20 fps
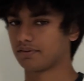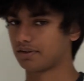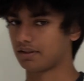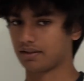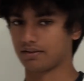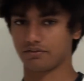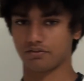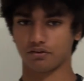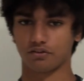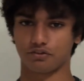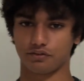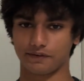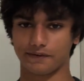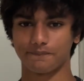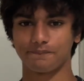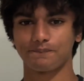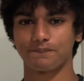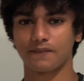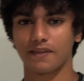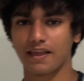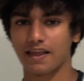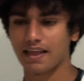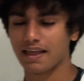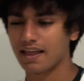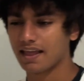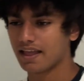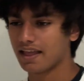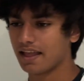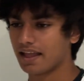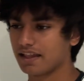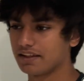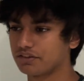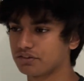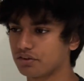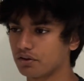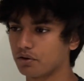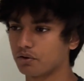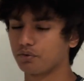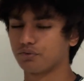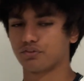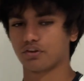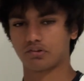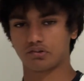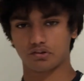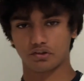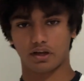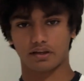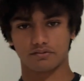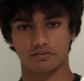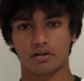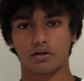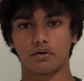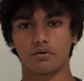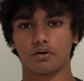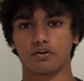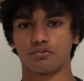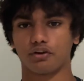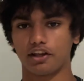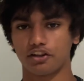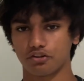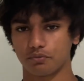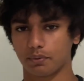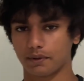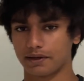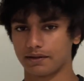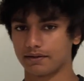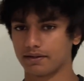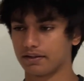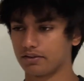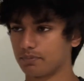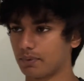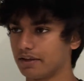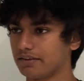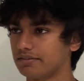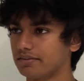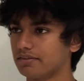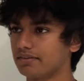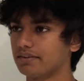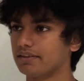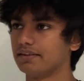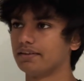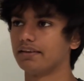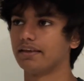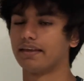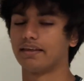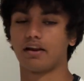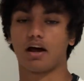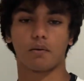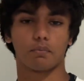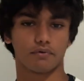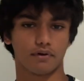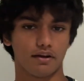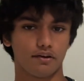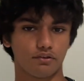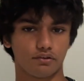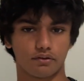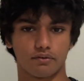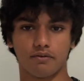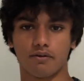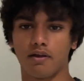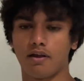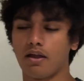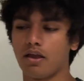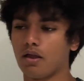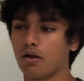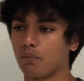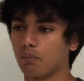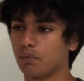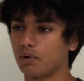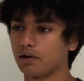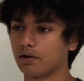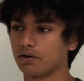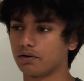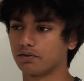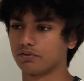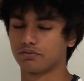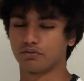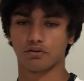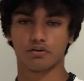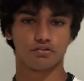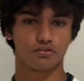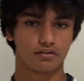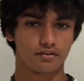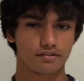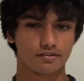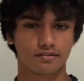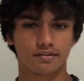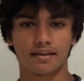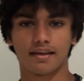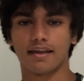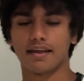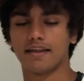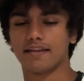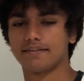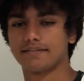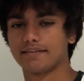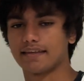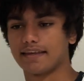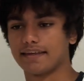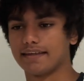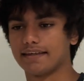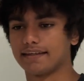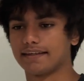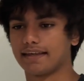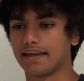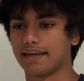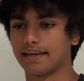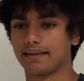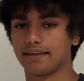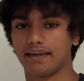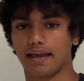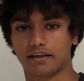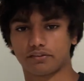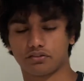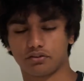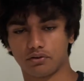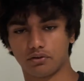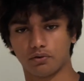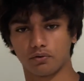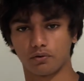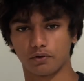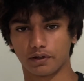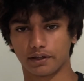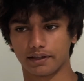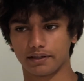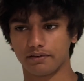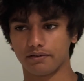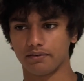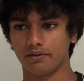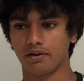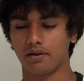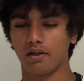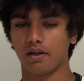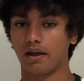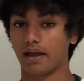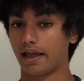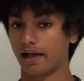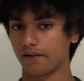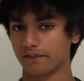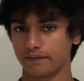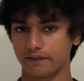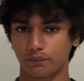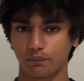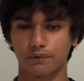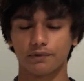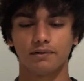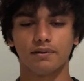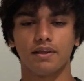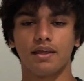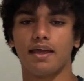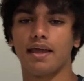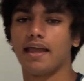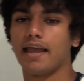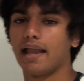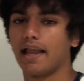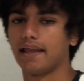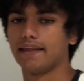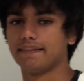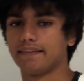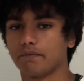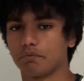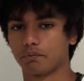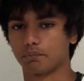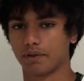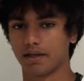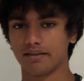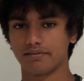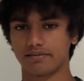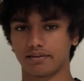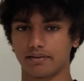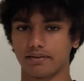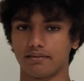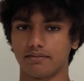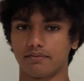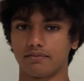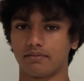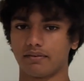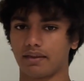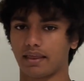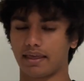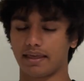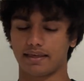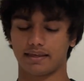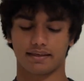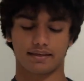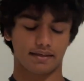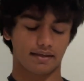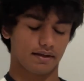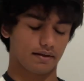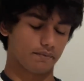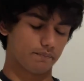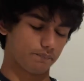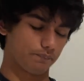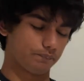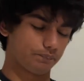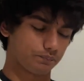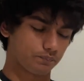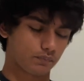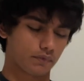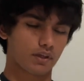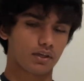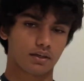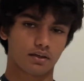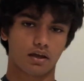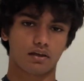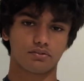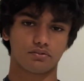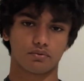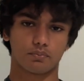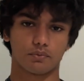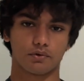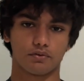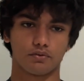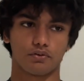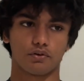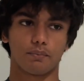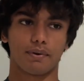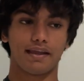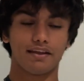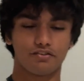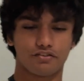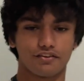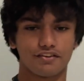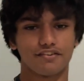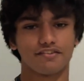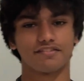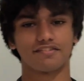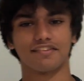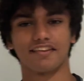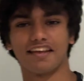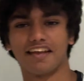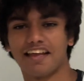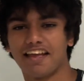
in surgery. And so just so you guys know, a transplant is basically an operation where surgeons take a external organ, a healthy one, and they replace it a customer's or patient's